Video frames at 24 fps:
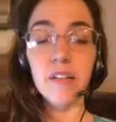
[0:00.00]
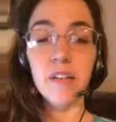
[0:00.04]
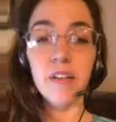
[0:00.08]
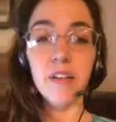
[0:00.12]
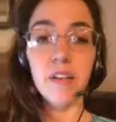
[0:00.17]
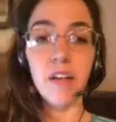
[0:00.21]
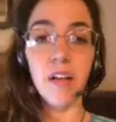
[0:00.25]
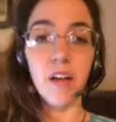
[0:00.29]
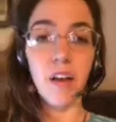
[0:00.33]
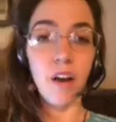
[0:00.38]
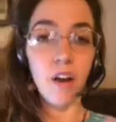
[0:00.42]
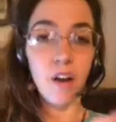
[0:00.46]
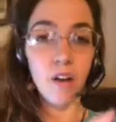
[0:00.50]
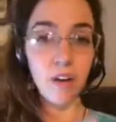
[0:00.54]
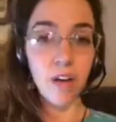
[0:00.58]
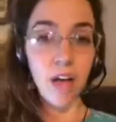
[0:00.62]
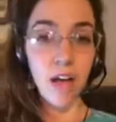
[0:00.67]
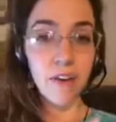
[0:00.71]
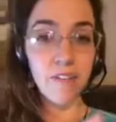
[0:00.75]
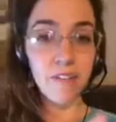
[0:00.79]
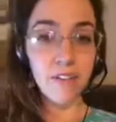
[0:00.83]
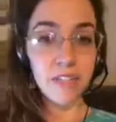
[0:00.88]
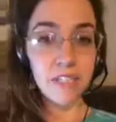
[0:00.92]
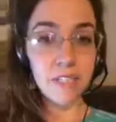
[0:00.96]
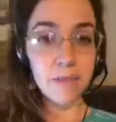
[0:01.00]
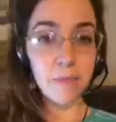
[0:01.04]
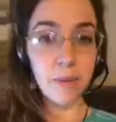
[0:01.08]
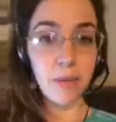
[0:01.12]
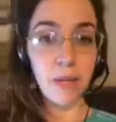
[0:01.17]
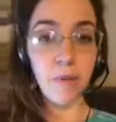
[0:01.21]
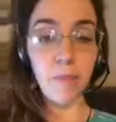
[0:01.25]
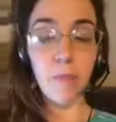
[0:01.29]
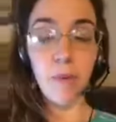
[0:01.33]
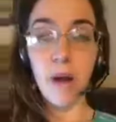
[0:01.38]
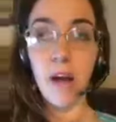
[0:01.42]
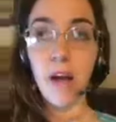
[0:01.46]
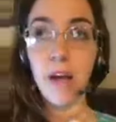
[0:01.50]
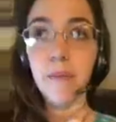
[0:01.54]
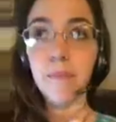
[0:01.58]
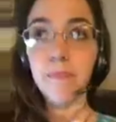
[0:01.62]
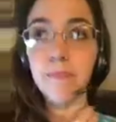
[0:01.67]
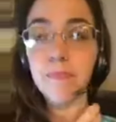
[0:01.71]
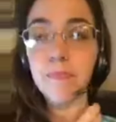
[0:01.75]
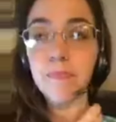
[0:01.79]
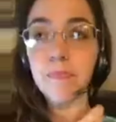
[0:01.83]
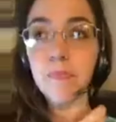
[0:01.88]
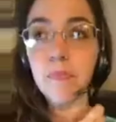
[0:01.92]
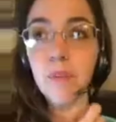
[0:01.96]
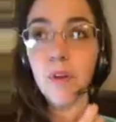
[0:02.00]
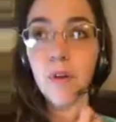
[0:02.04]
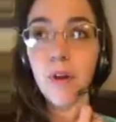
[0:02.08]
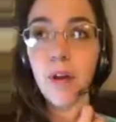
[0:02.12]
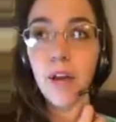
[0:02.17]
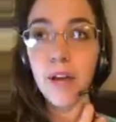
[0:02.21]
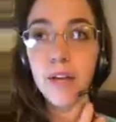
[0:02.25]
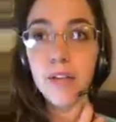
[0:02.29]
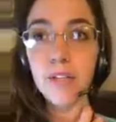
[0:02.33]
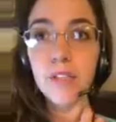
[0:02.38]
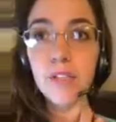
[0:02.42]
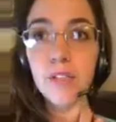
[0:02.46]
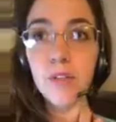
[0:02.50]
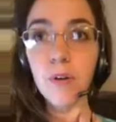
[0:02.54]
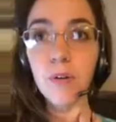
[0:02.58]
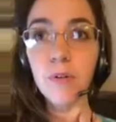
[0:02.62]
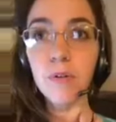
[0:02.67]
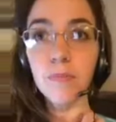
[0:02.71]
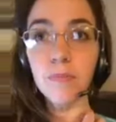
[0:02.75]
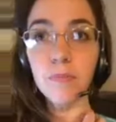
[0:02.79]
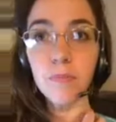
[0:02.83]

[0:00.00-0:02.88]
I'll kind of explain why. Okay, so